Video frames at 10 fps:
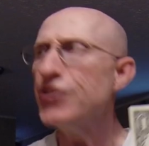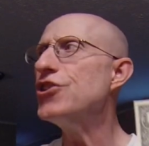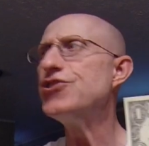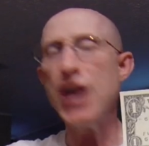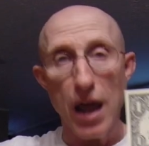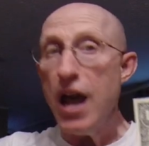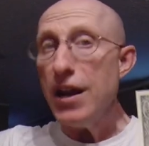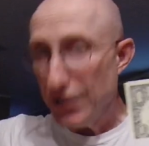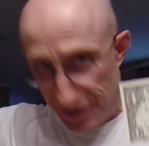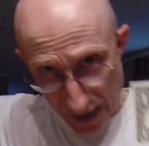To
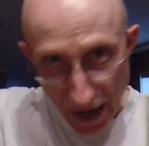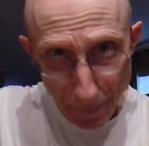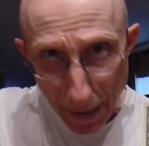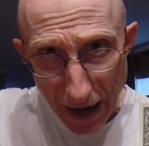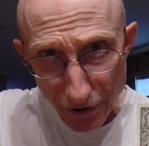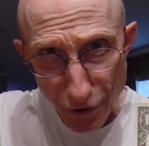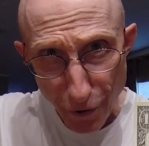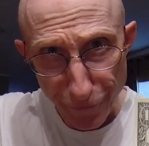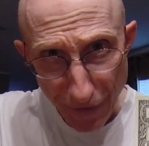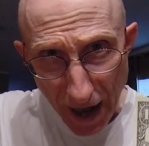take back to
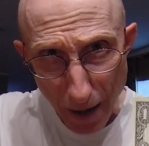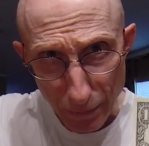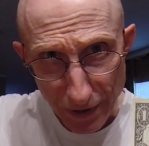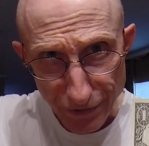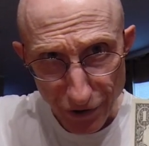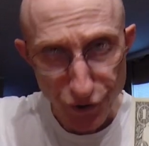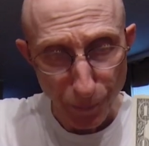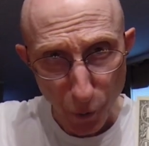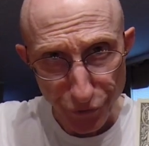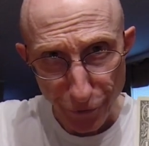their families and
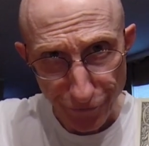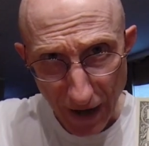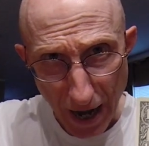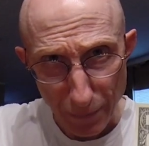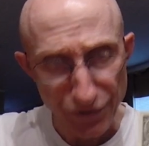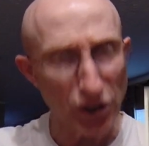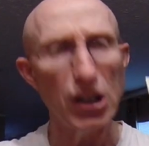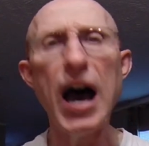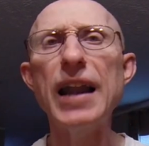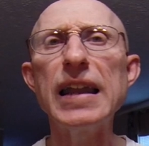support their families a
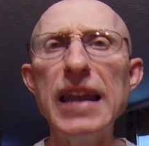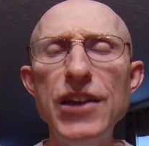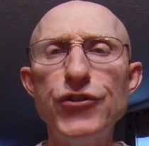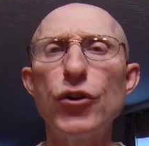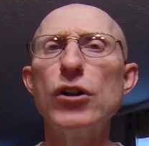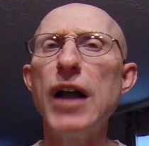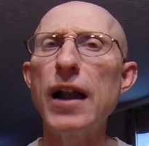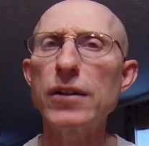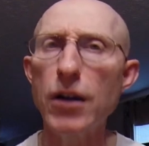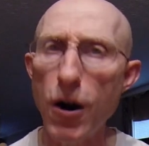lot easier, a
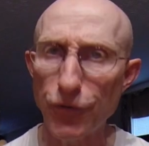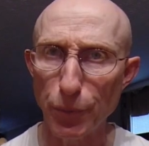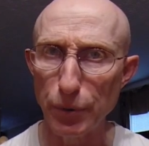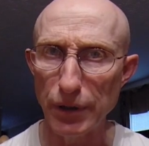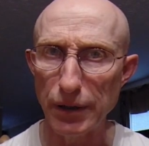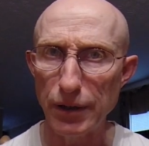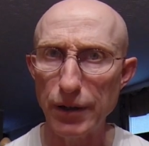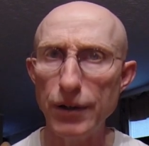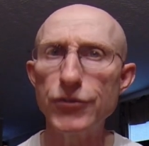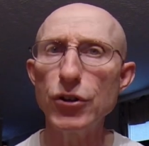lot comfortably,
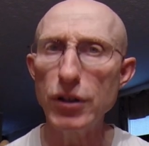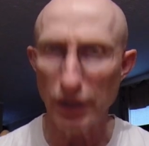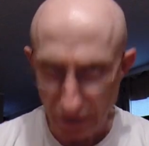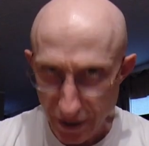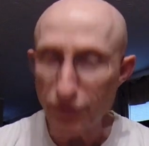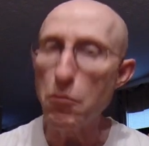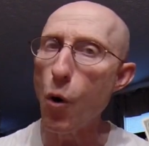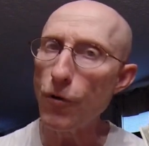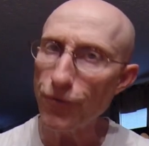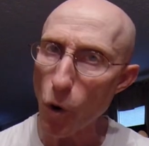to live
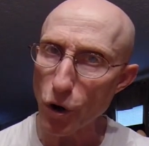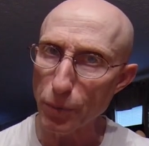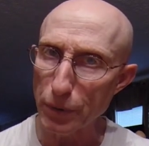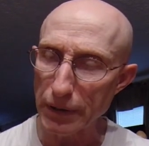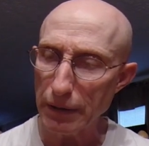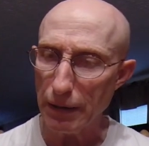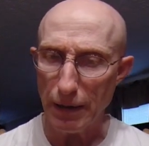more affordably.